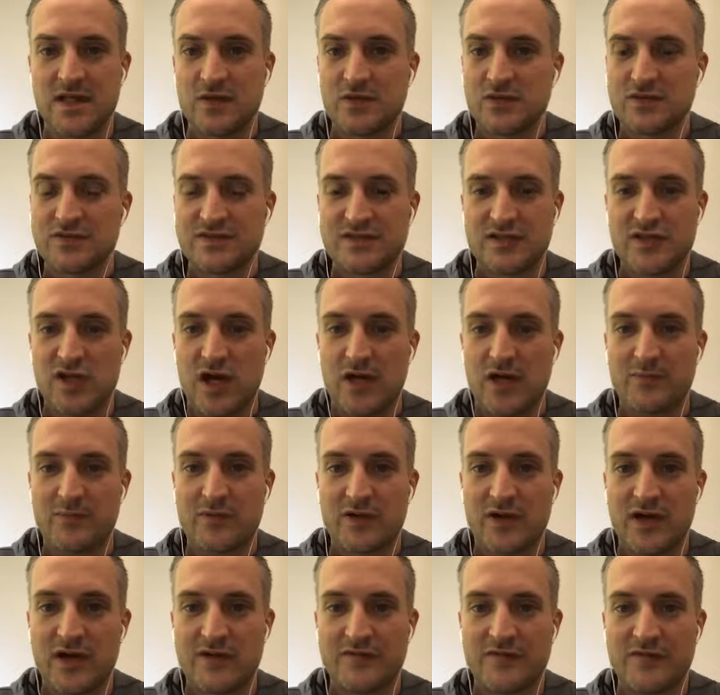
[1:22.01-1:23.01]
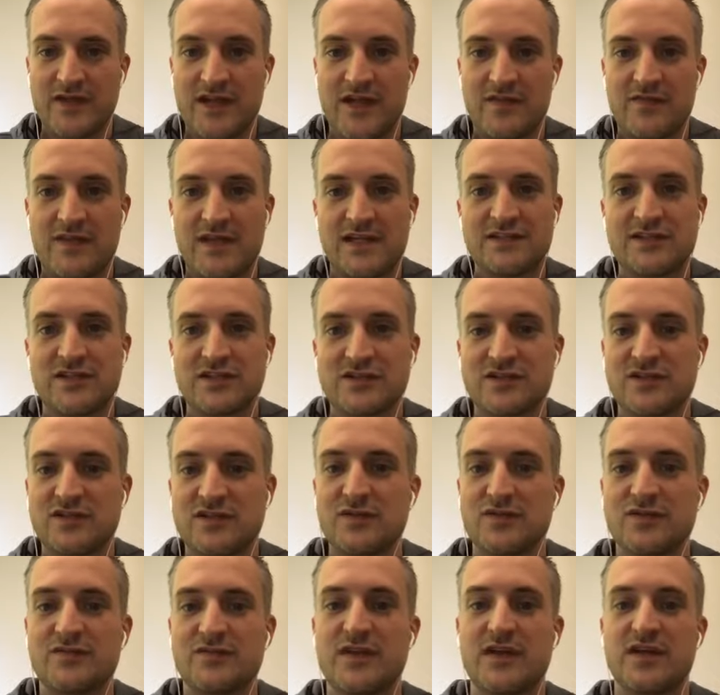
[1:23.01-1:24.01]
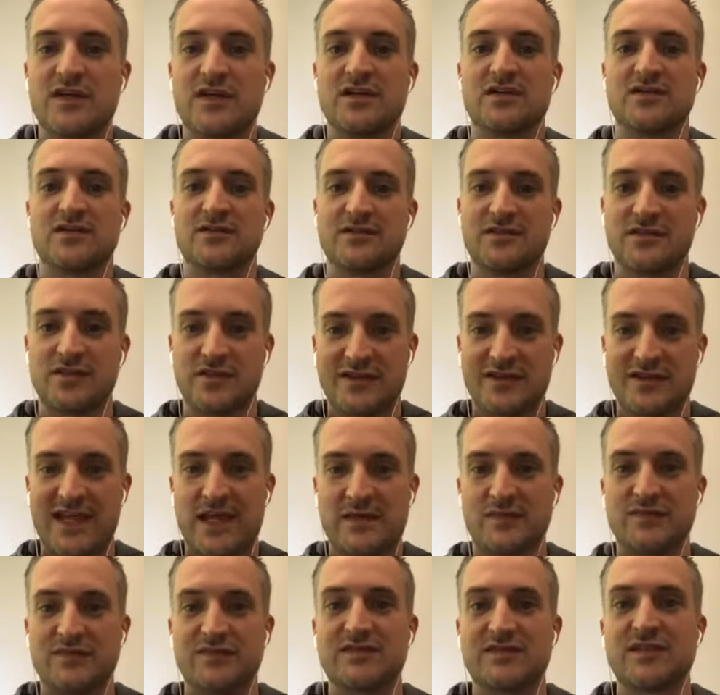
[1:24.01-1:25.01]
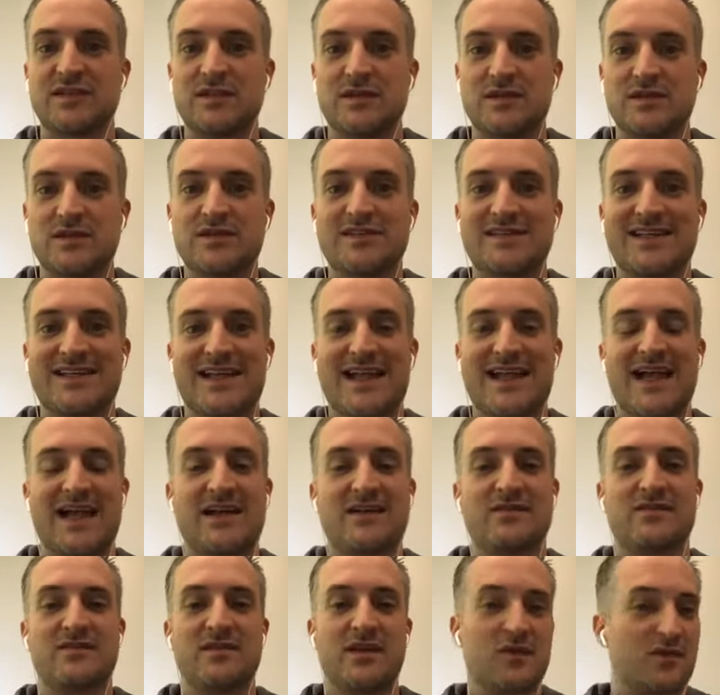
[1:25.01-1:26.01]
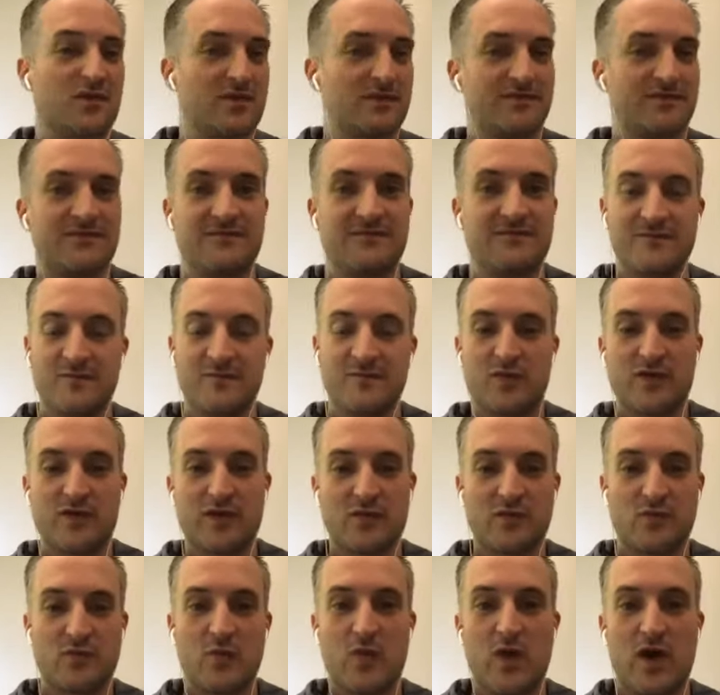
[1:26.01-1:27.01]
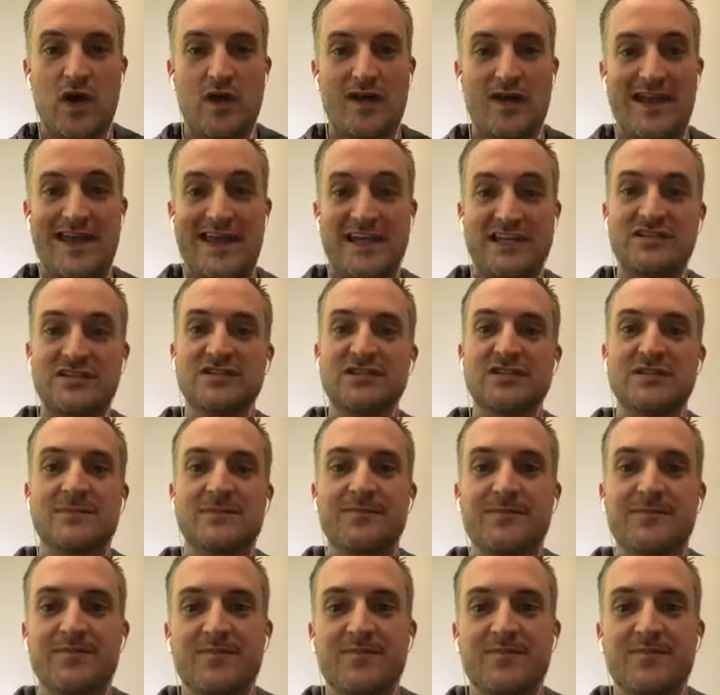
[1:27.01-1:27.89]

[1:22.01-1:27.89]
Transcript: was a nonprofit, and they took two of their cable SKUs that were pretty well aged,